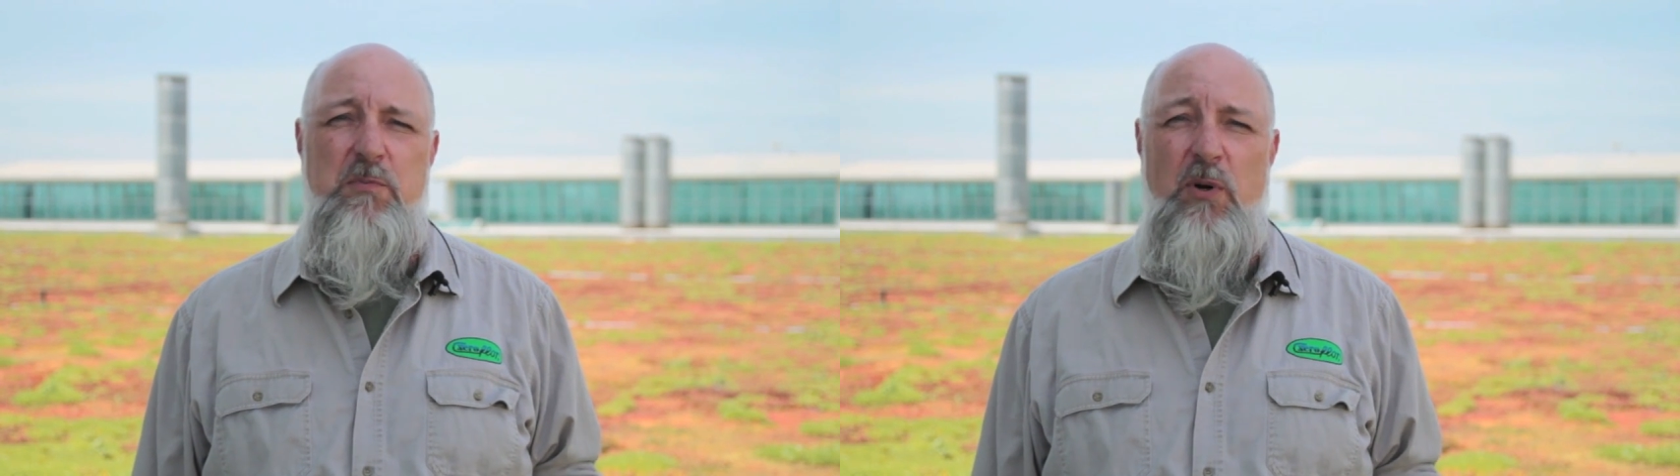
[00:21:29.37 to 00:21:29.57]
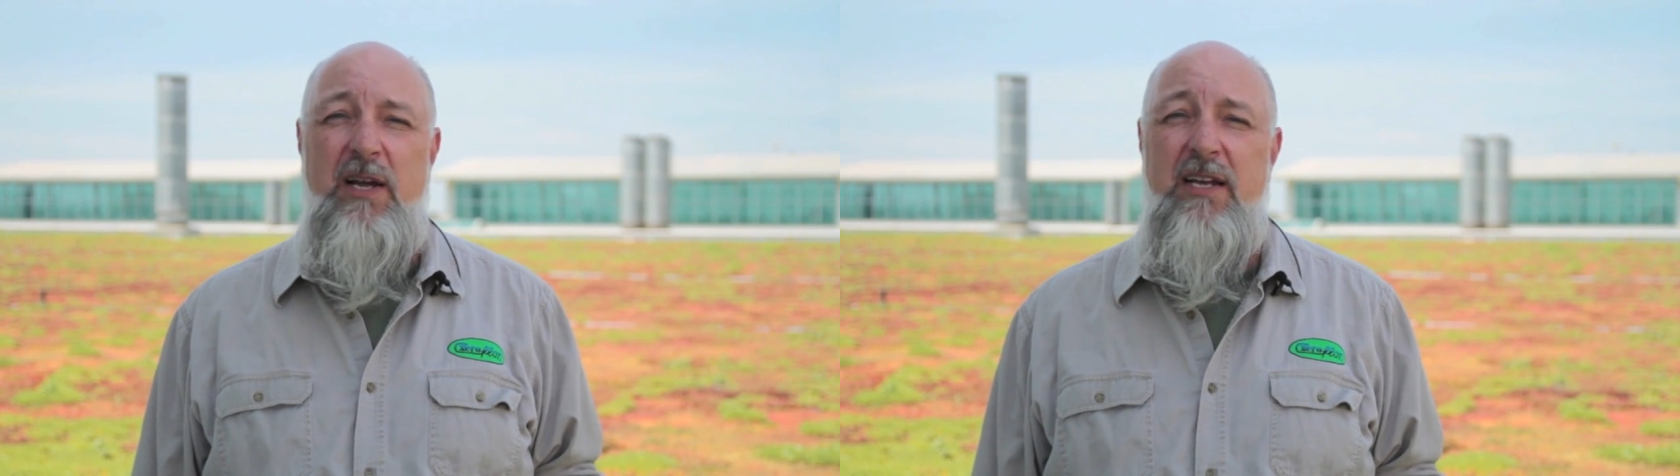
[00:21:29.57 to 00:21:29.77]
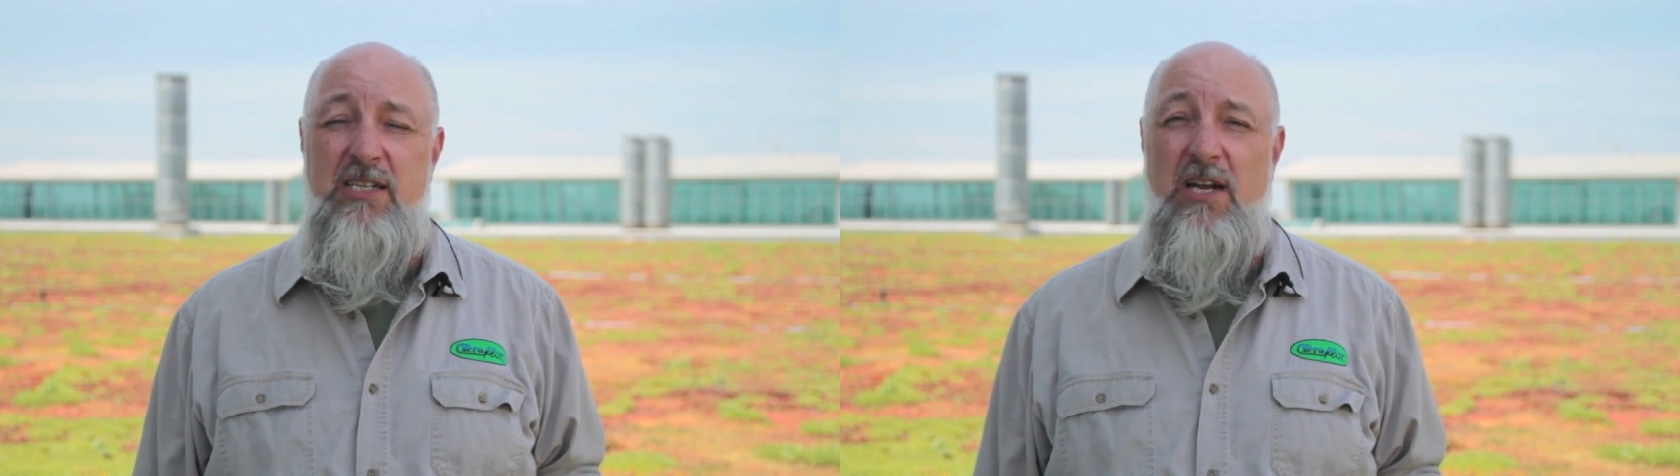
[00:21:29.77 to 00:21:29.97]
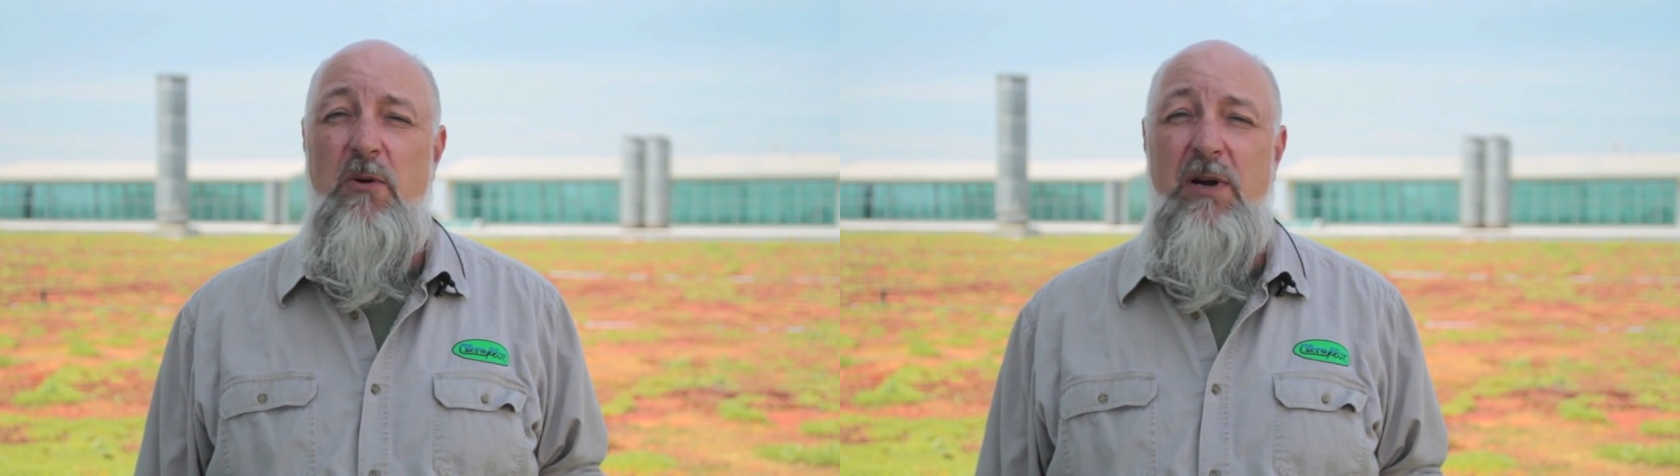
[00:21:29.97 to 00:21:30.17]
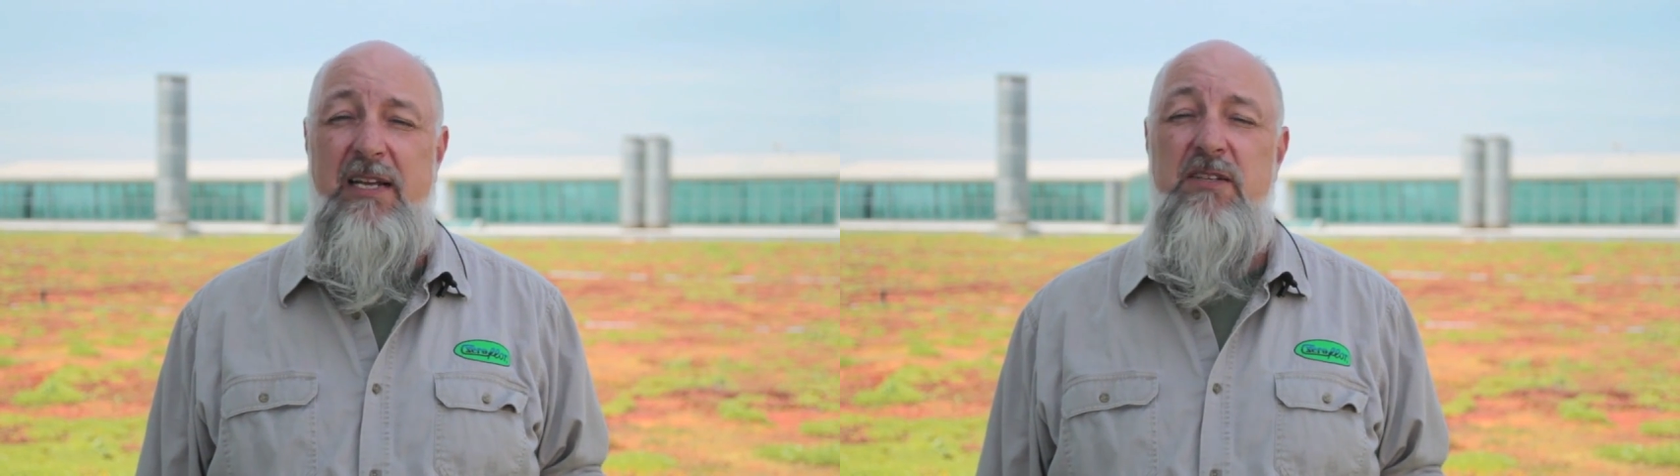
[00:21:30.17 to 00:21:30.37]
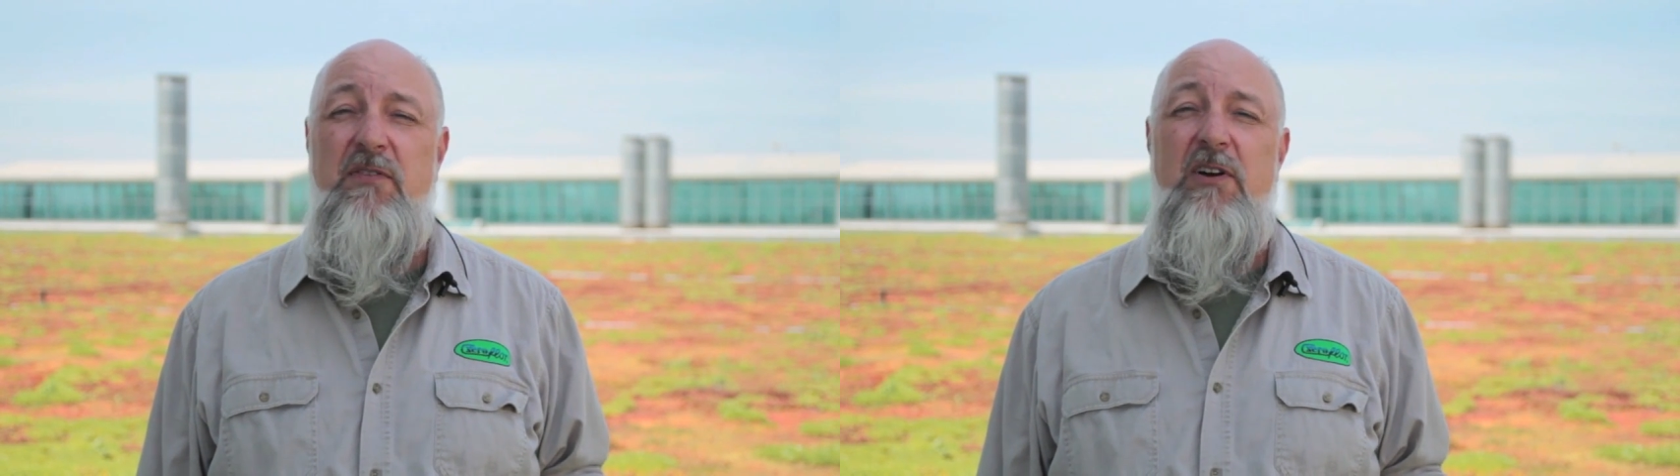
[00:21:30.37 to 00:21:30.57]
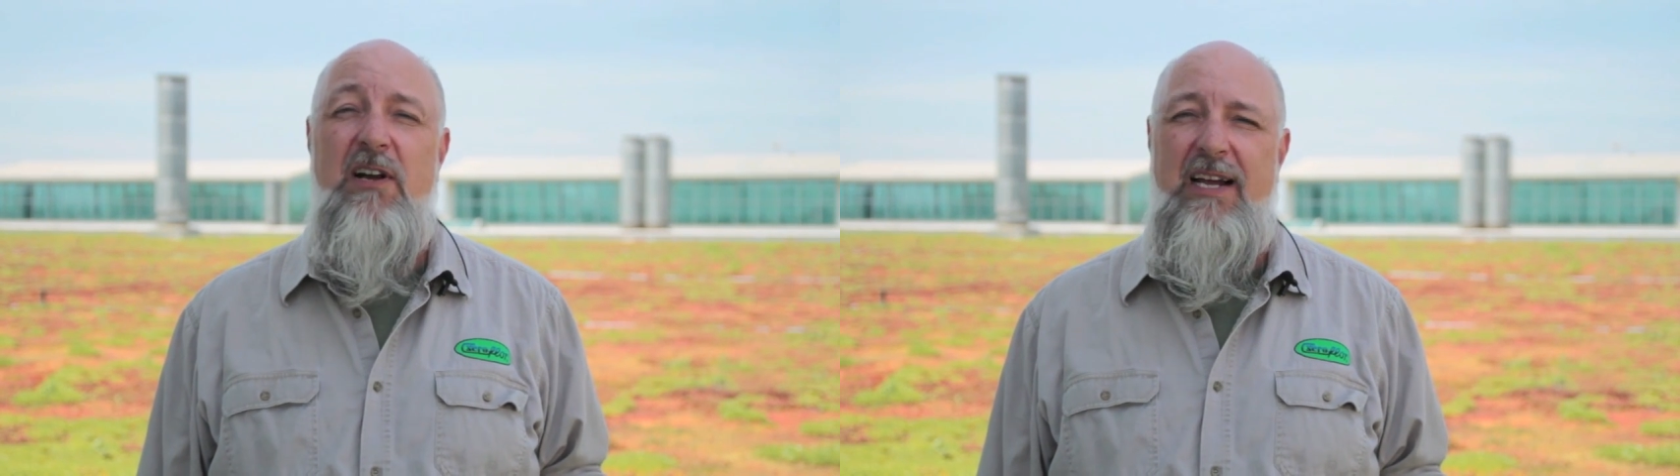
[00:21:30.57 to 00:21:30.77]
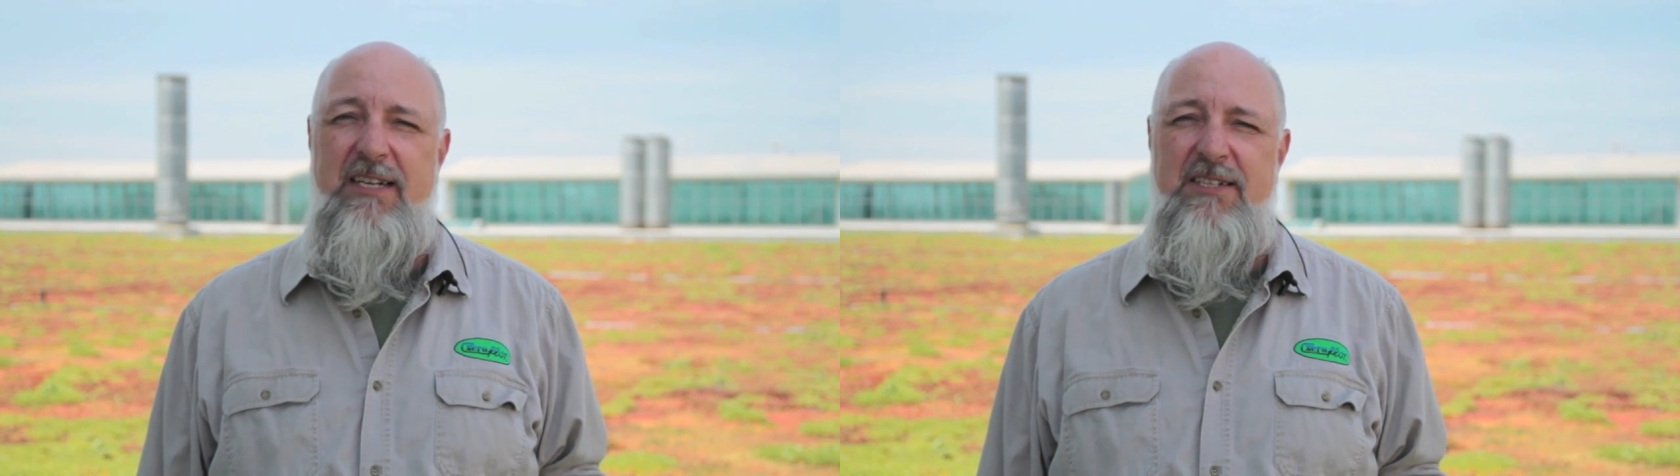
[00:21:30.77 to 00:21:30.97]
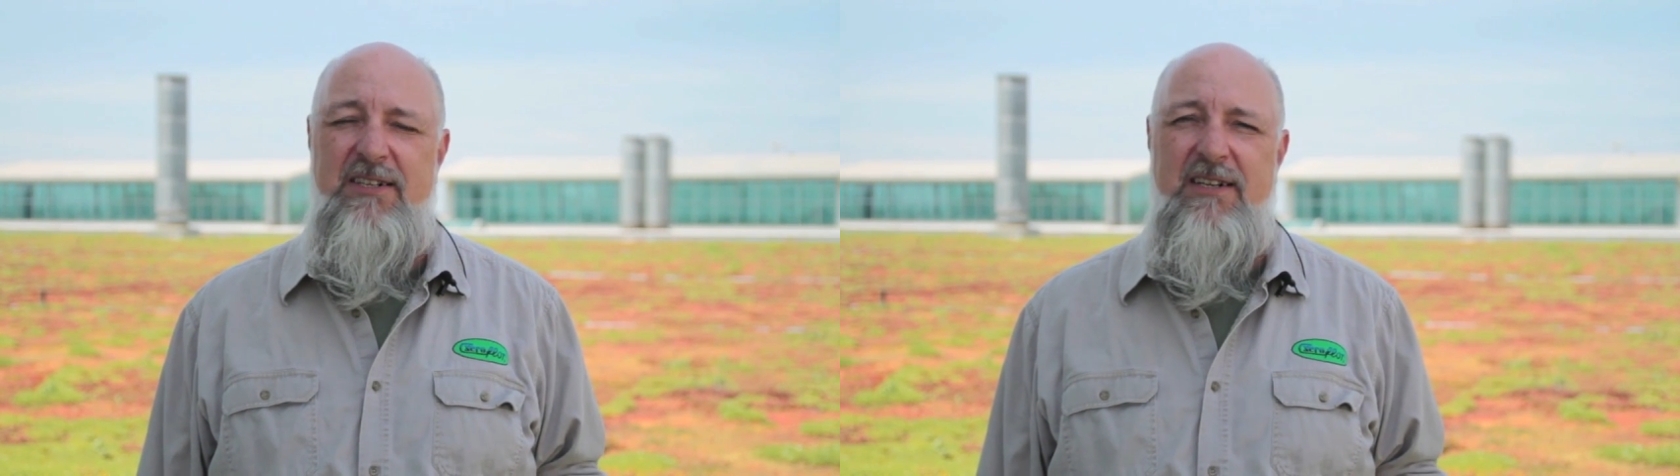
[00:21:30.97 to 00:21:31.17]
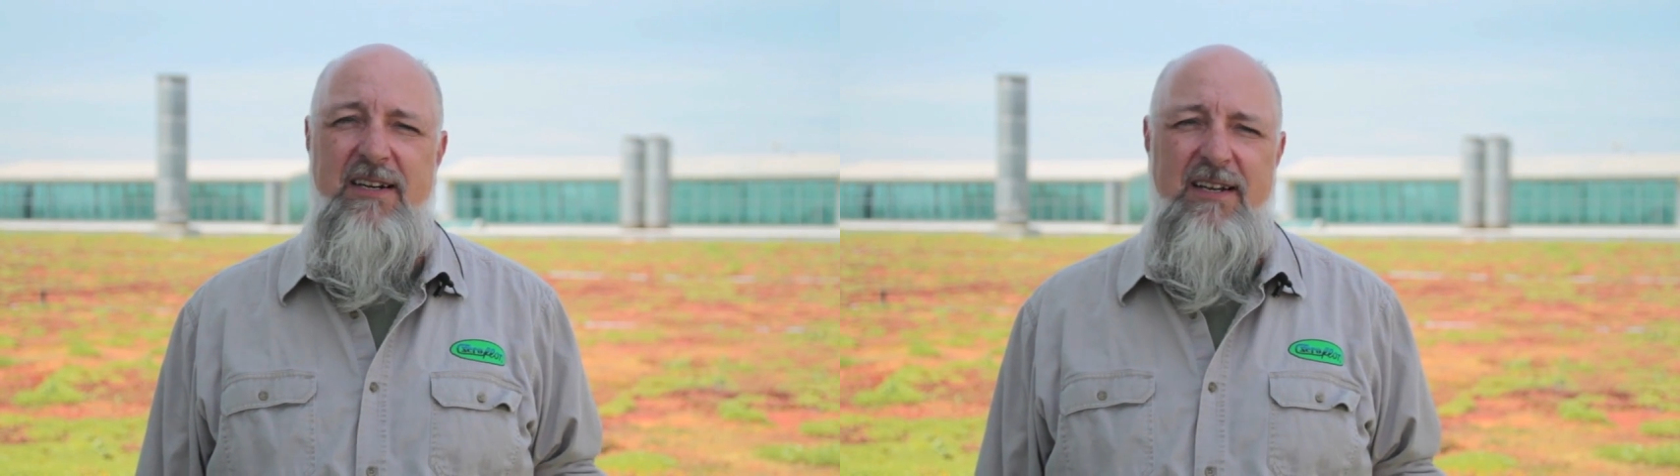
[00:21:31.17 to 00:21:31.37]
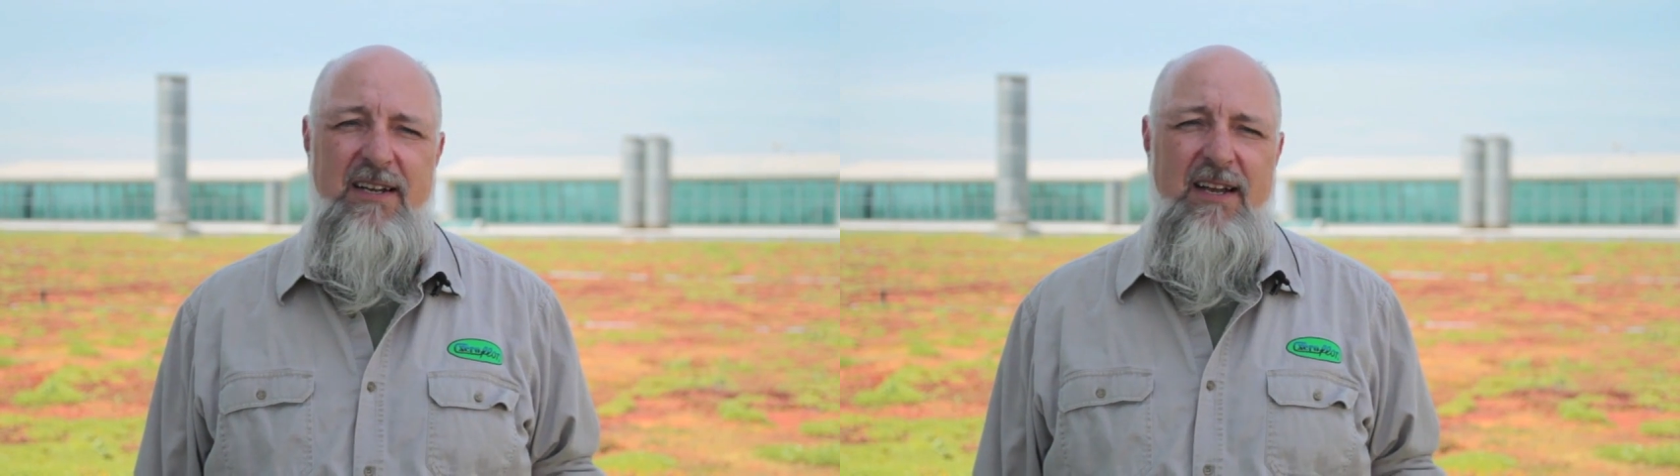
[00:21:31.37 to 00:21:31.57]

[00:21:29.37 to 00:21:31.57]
spring slow-release fertilizer,